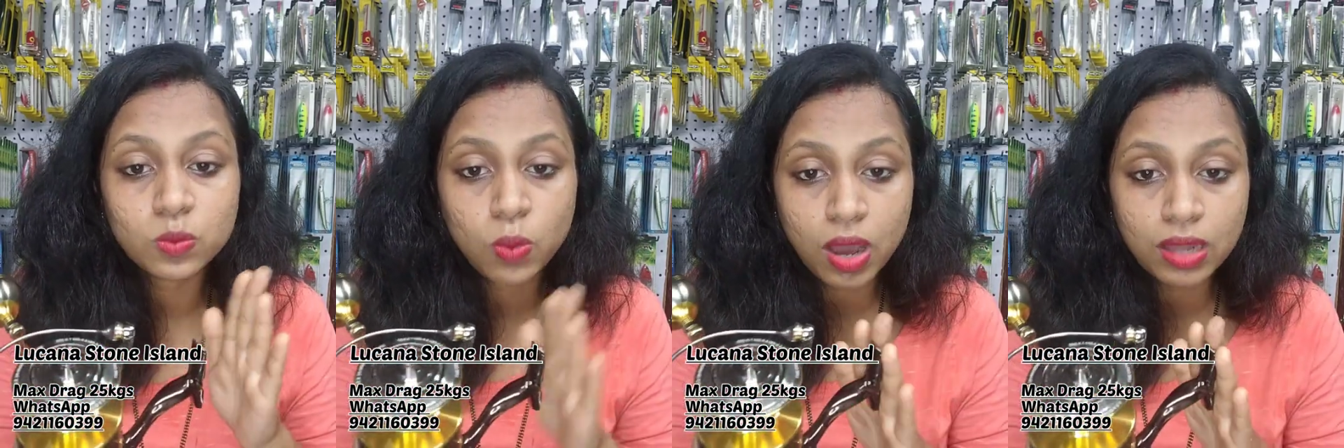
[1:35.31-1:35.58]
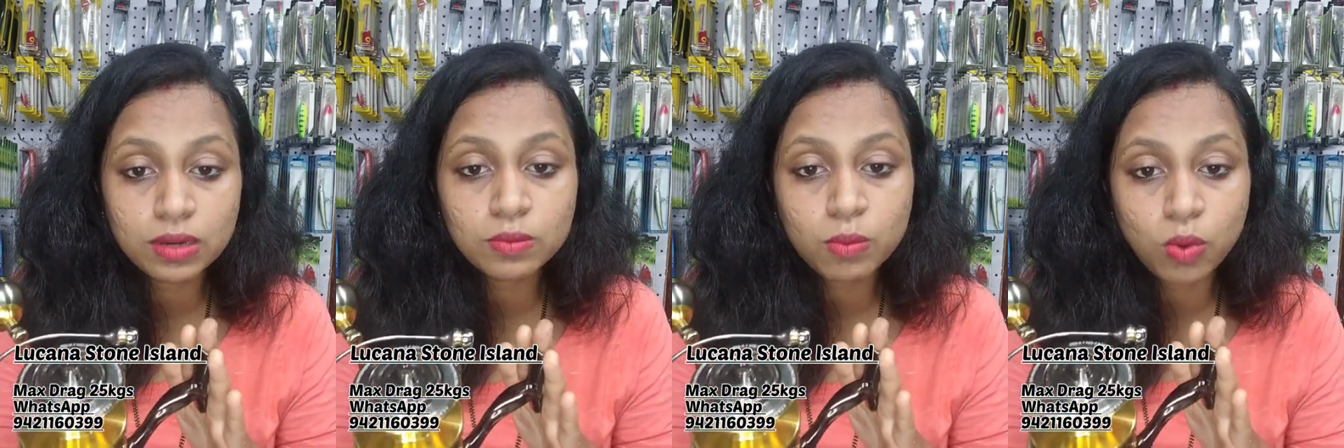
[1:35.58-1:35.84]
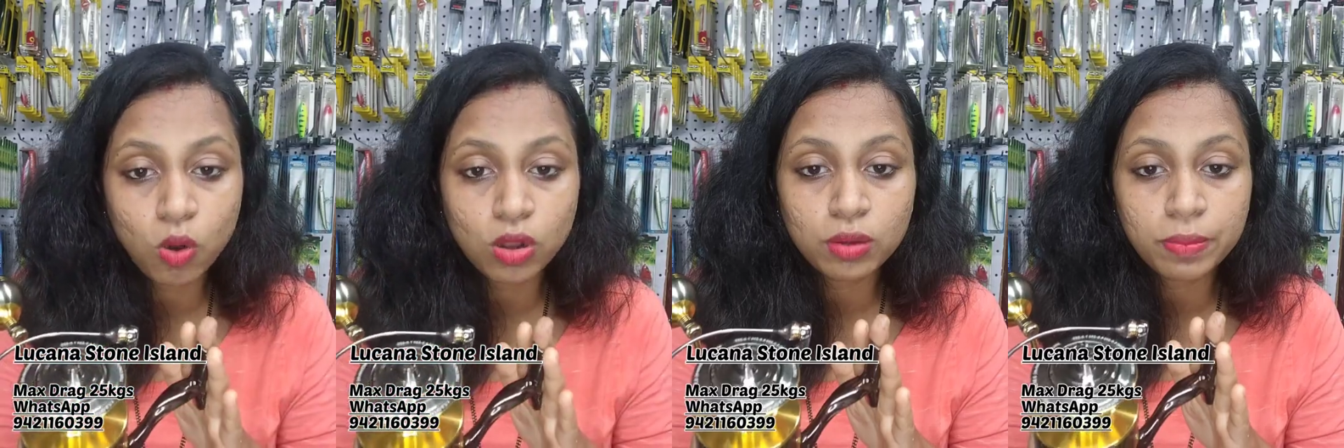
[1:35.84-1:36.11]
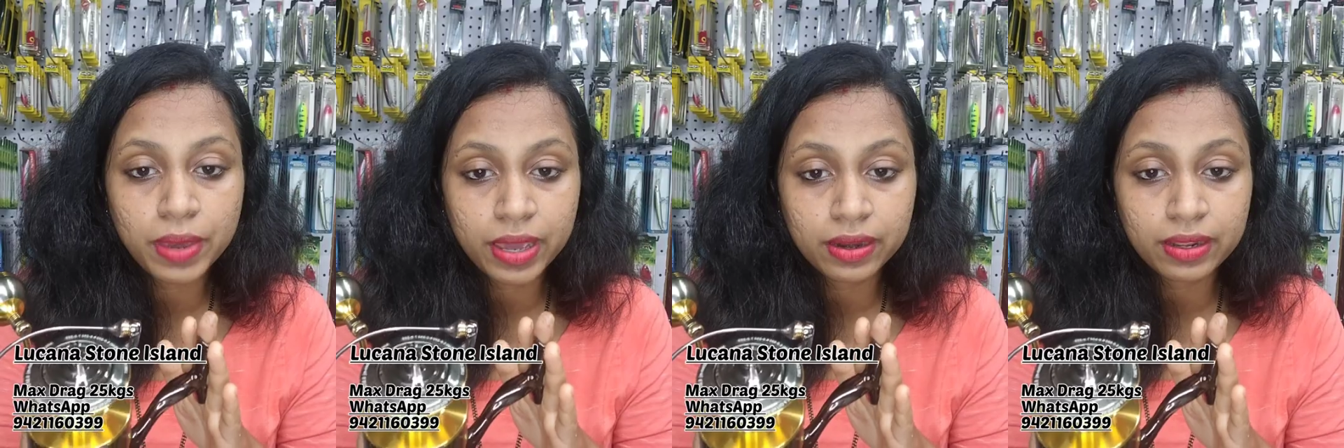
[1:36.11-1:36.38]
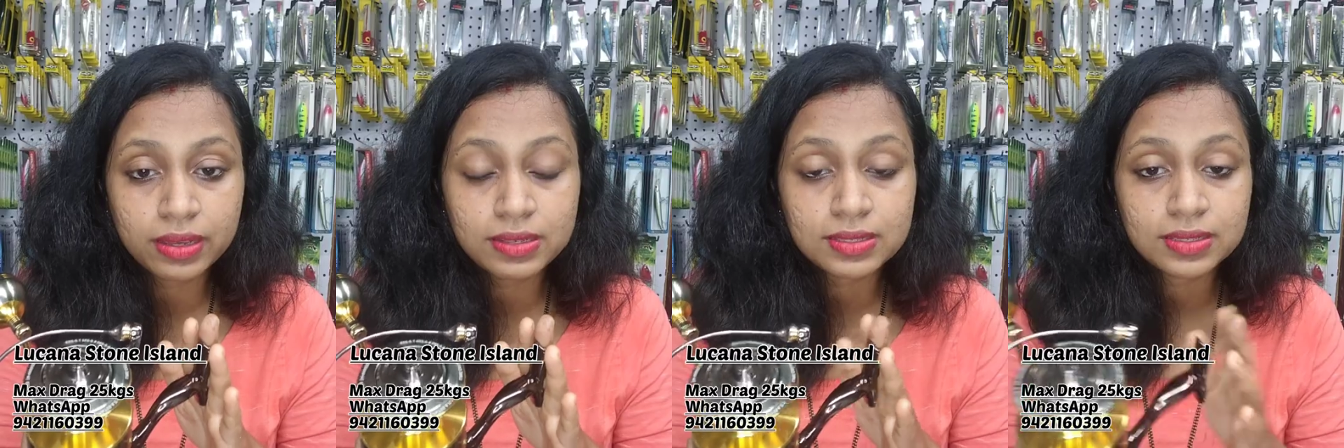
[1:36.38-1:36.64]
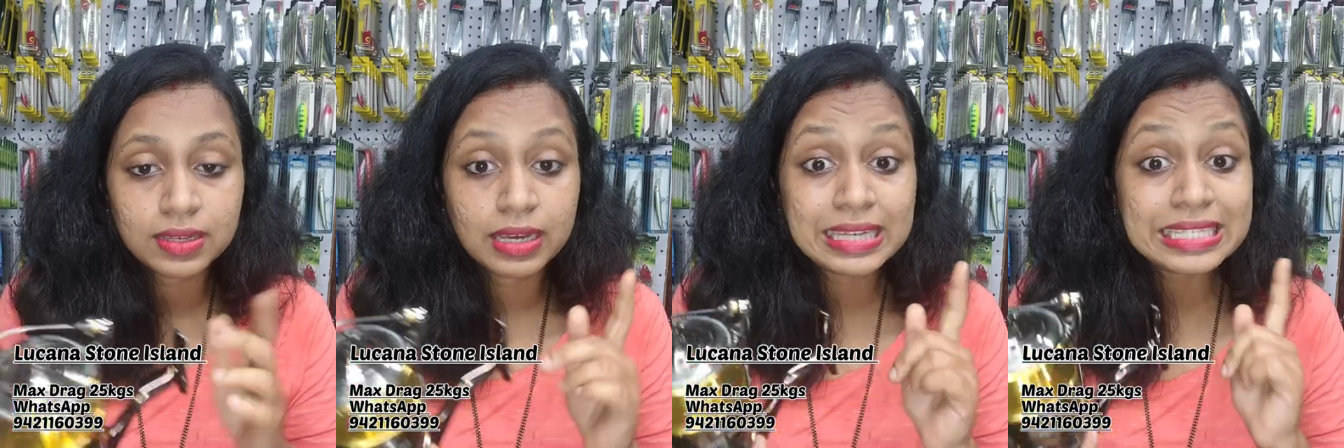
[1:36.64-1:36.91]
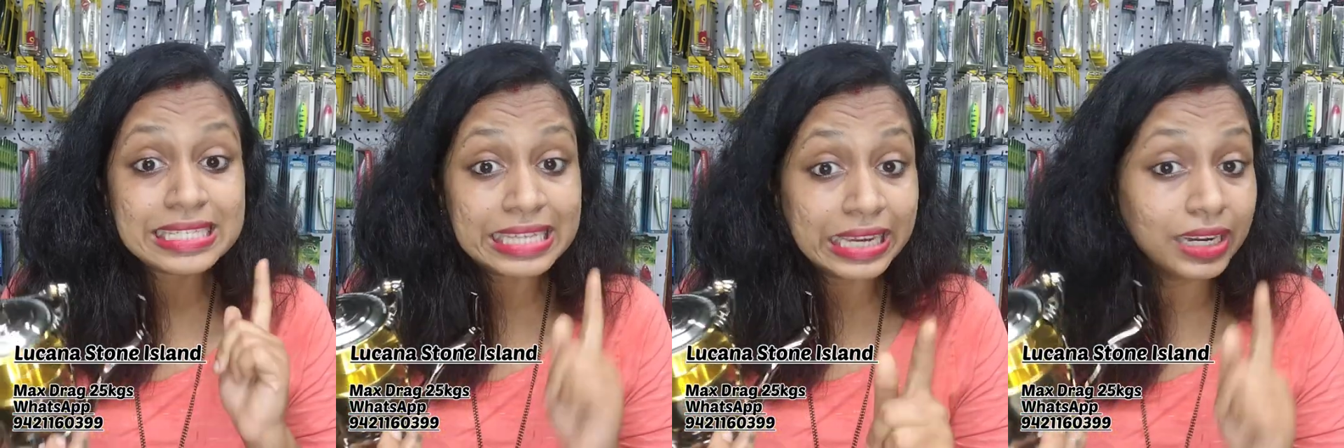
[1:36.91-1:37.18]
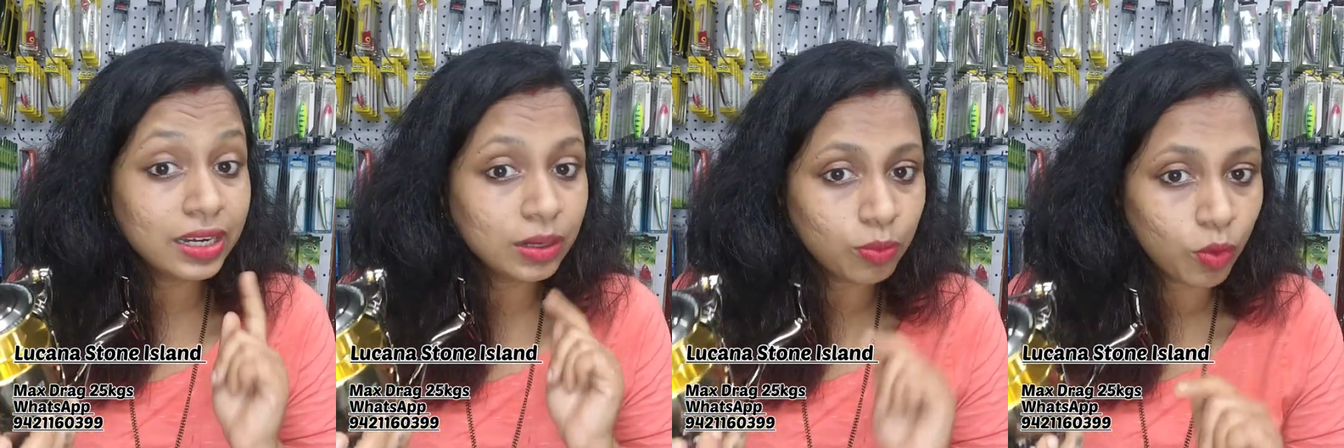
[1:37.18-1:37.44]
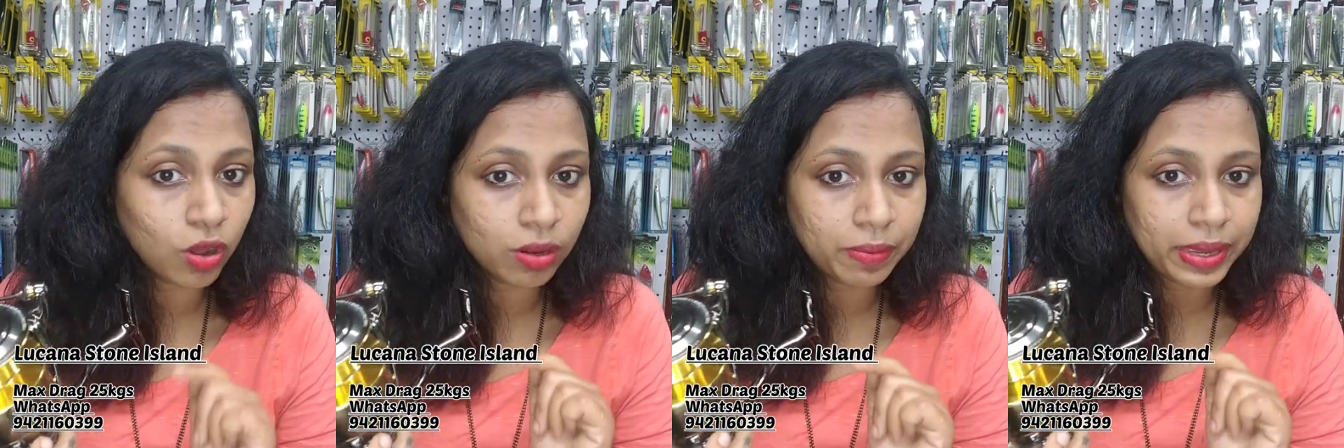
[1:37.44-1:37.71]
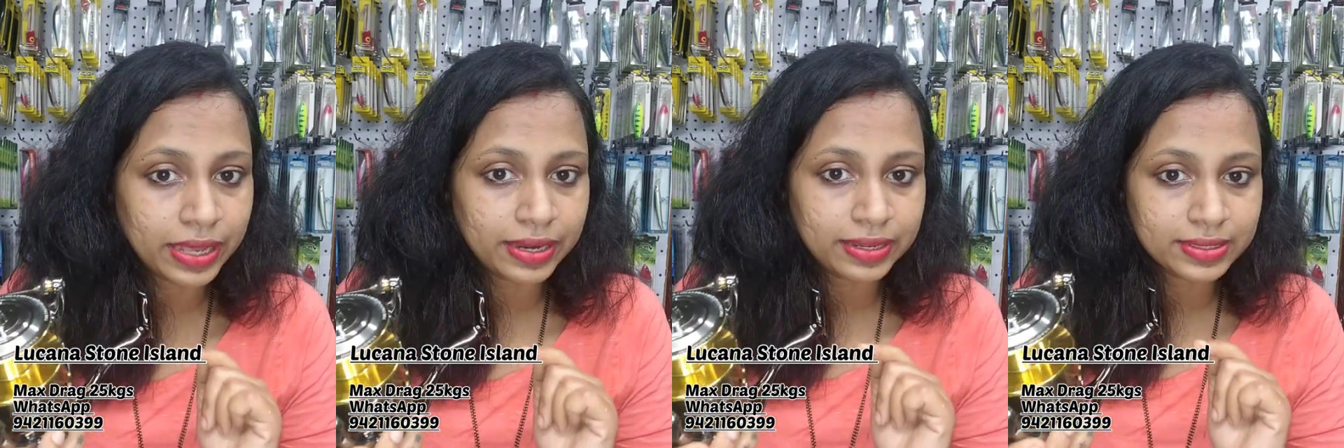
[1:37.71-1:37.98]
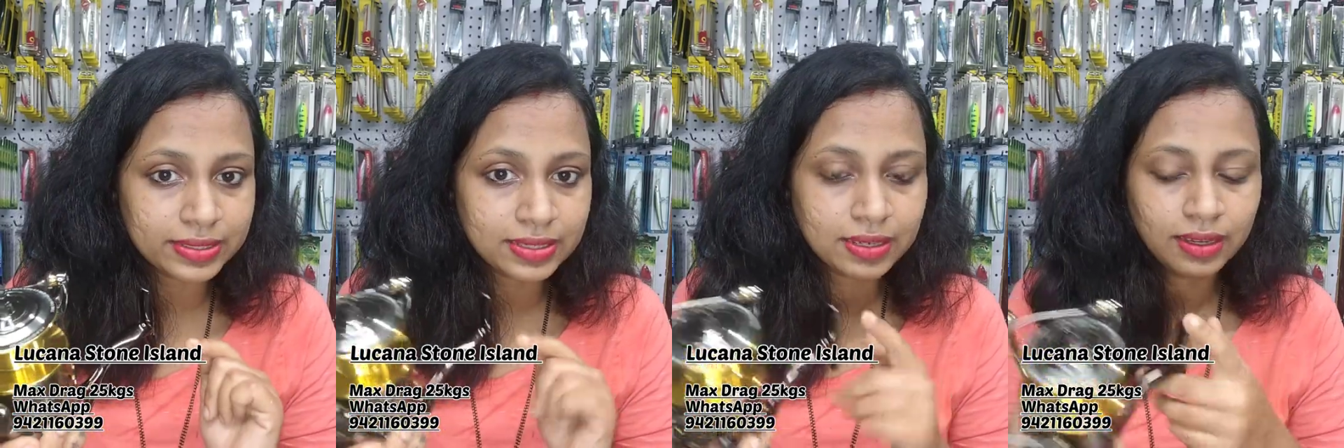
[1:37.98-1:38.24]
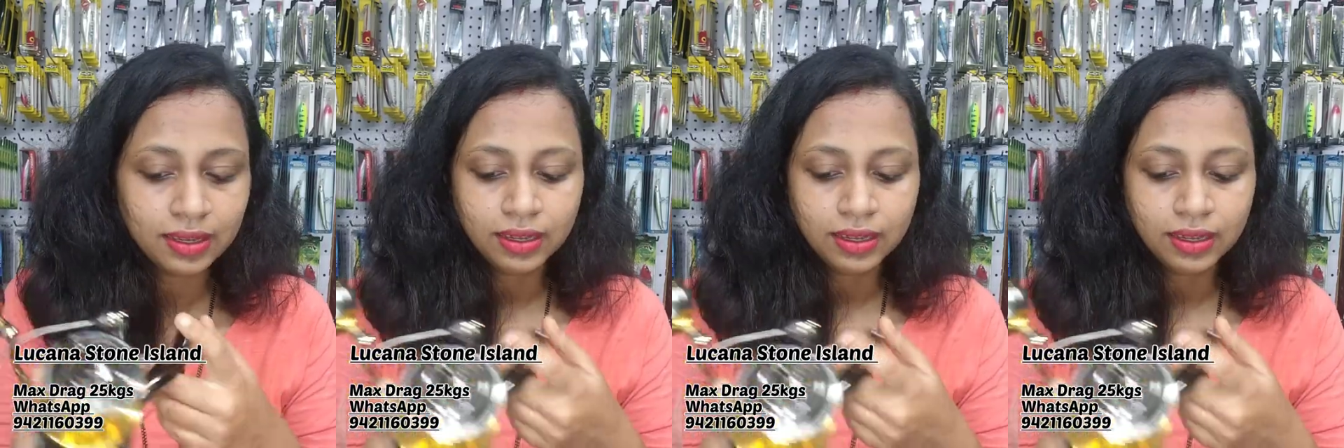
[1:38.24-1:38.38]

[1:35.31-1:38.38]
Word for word: one ball bearings, sealed ball bearings.